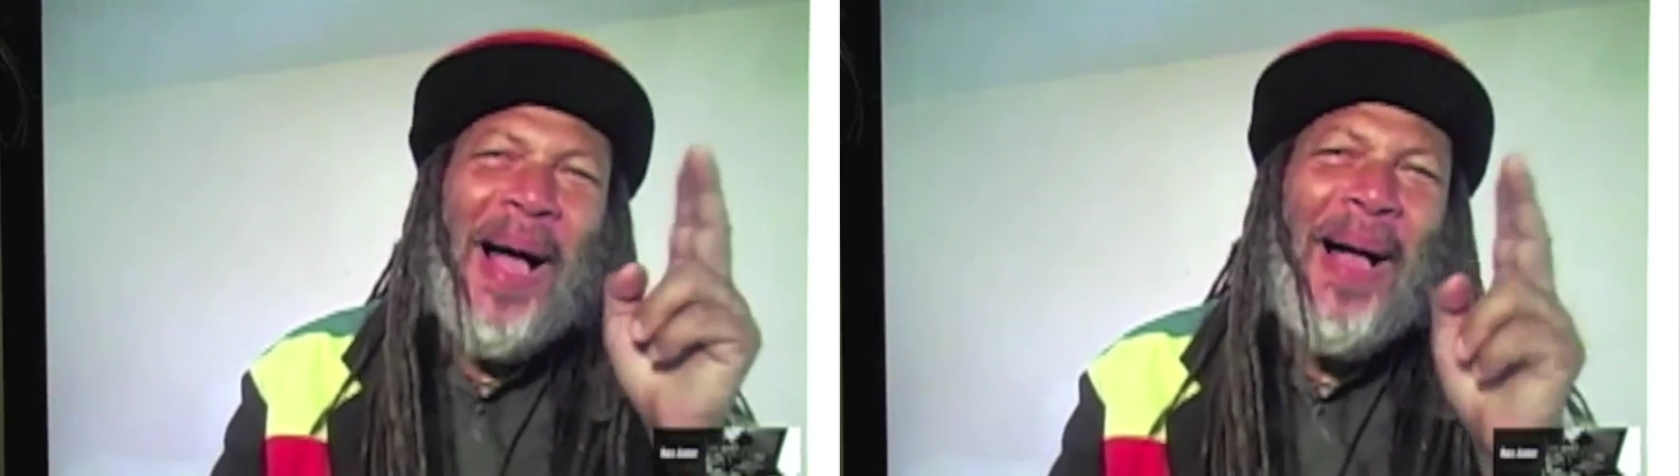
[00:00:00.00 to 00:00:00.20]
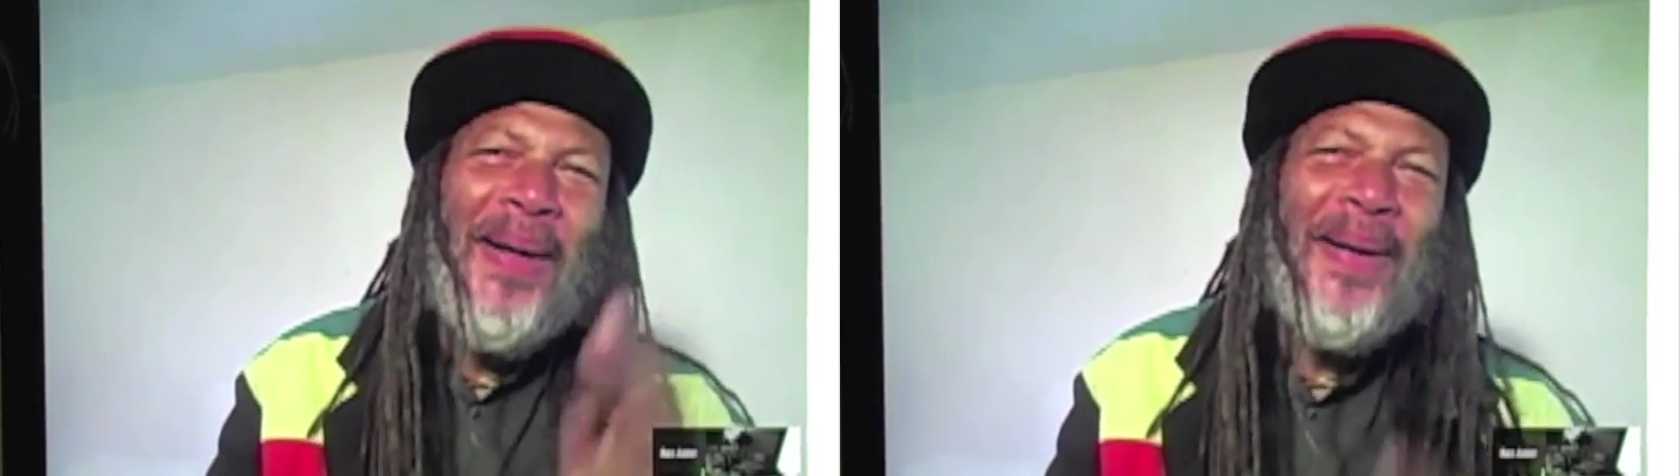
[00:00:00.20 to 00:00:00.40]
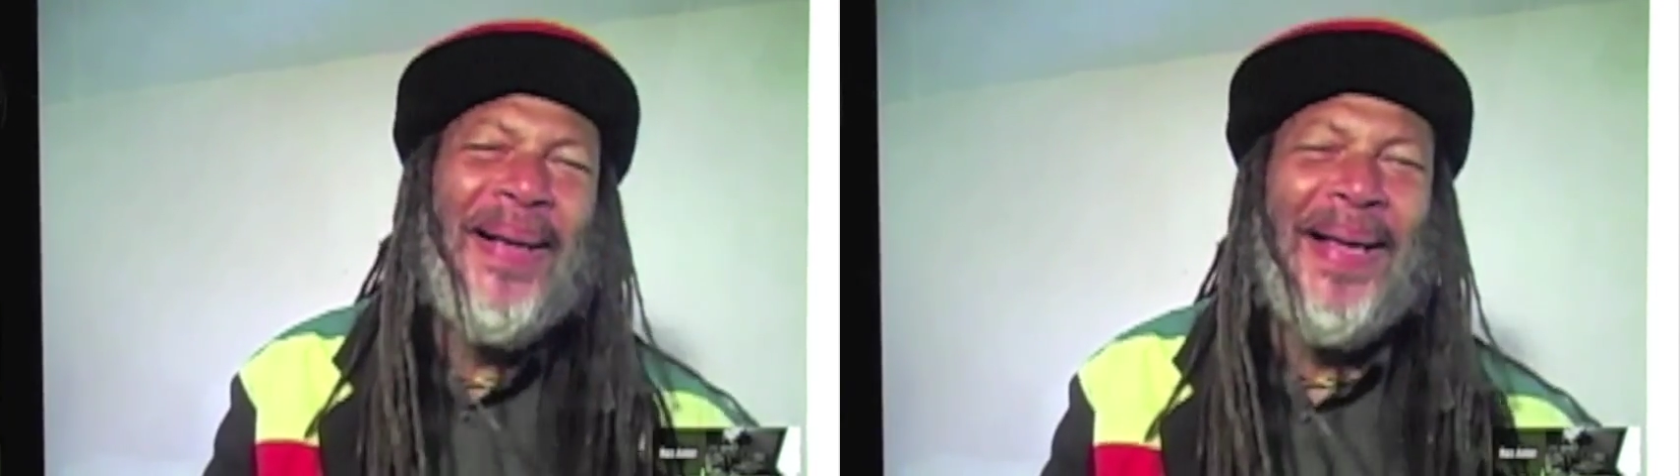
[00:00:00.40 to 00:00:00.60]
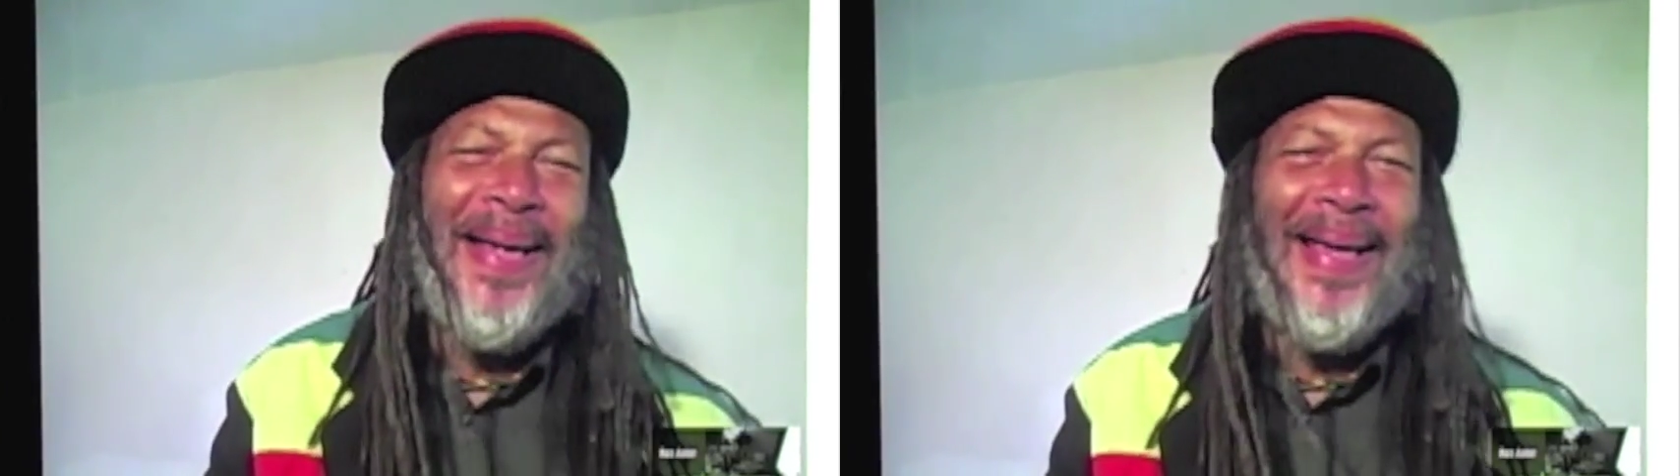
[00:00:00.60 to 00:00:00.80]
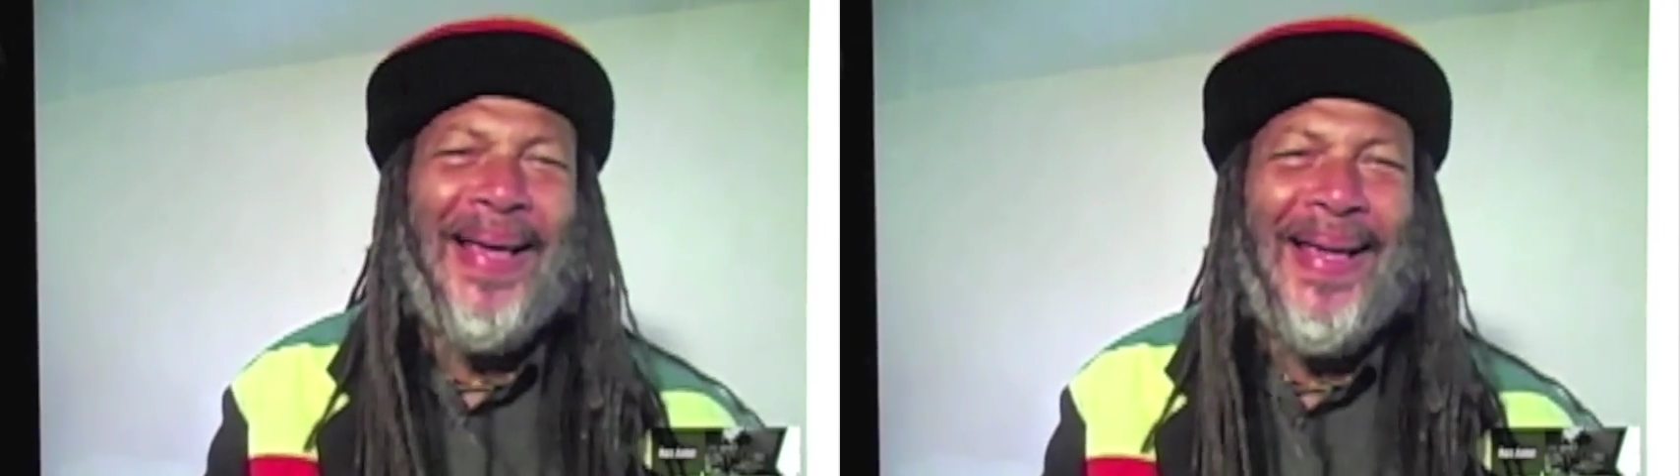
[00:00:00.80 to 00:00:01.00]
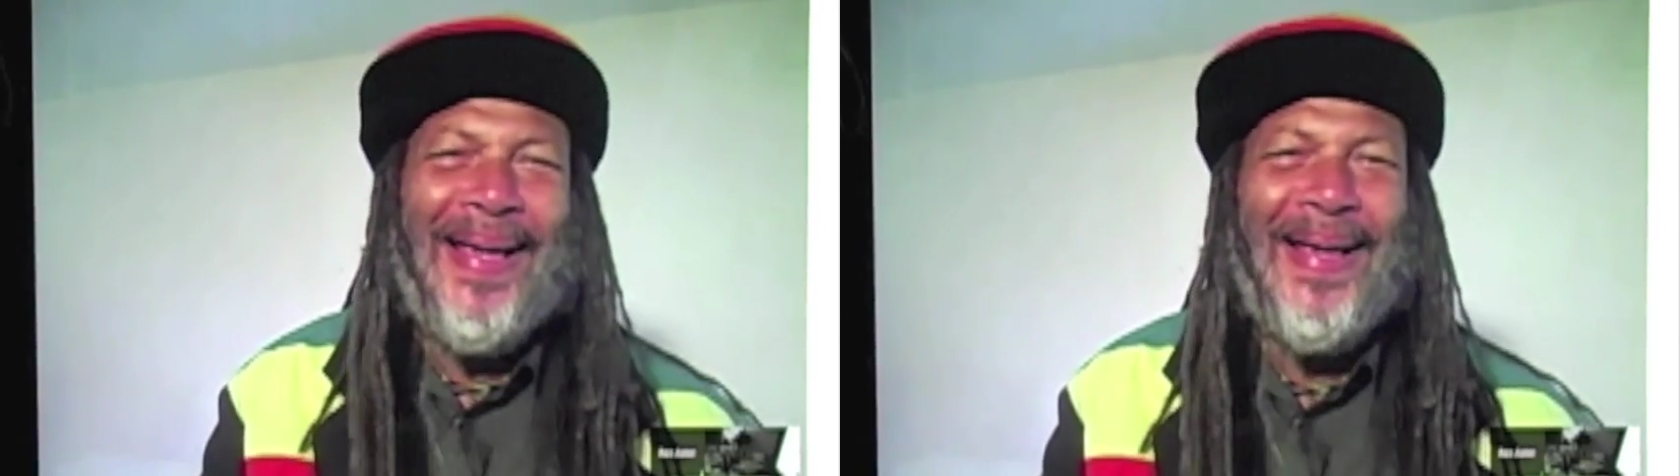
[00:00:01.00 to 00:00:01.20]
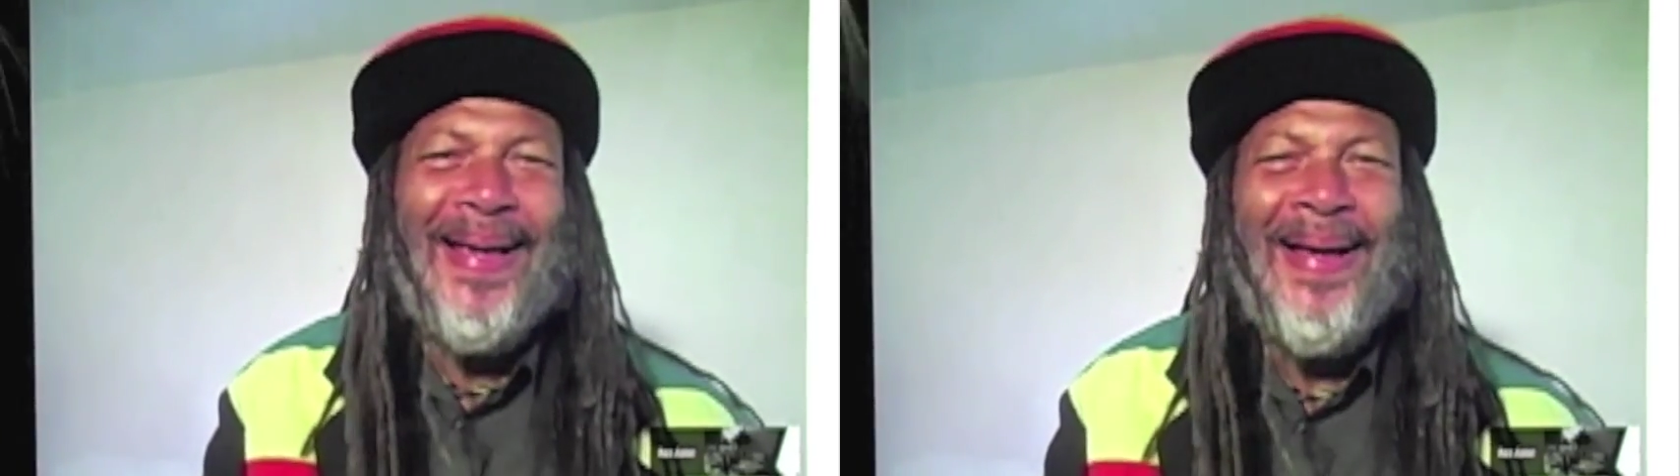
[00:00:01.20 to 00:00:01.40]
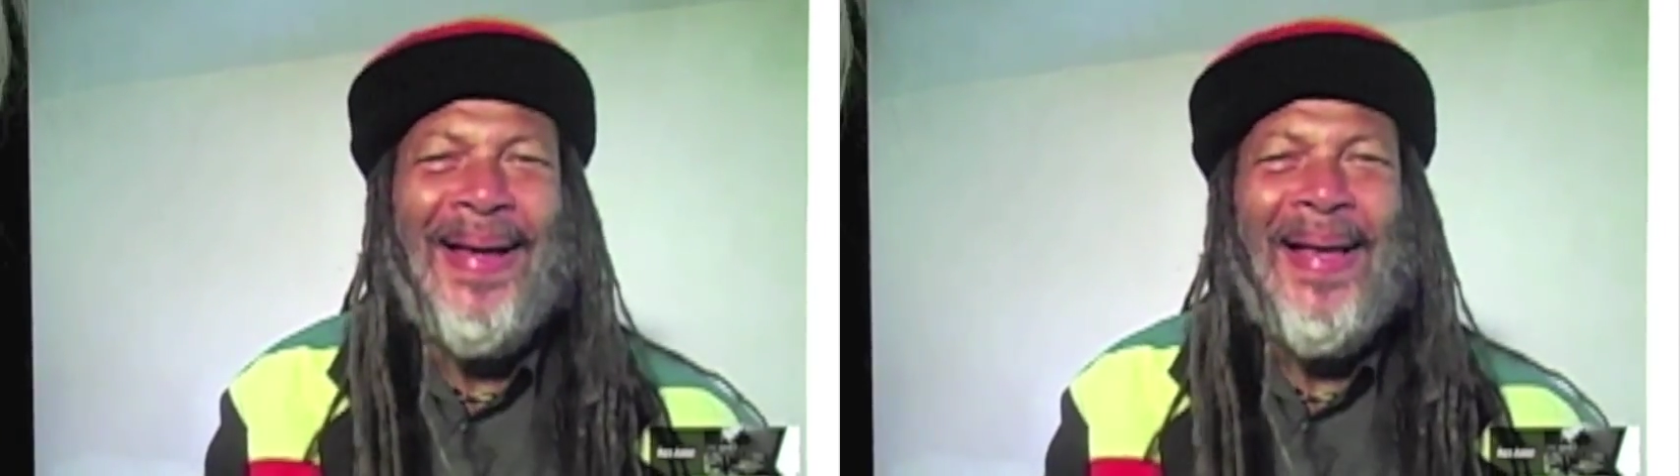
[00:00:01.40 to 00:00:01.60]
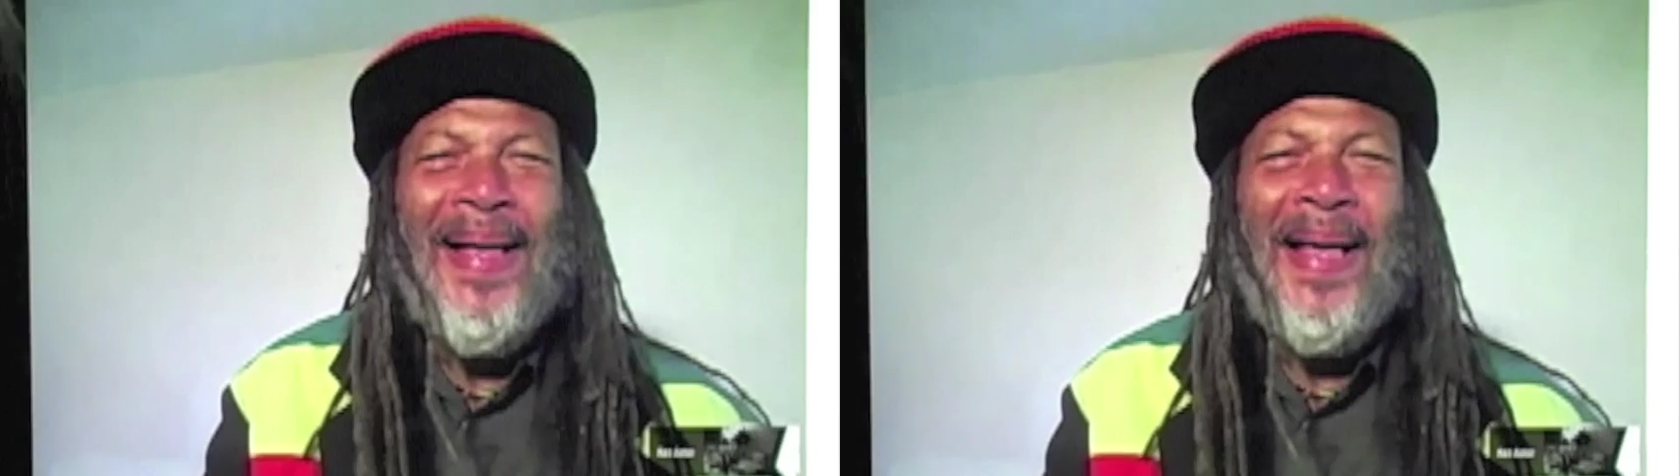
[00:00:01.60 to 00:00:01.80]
Well, whoa.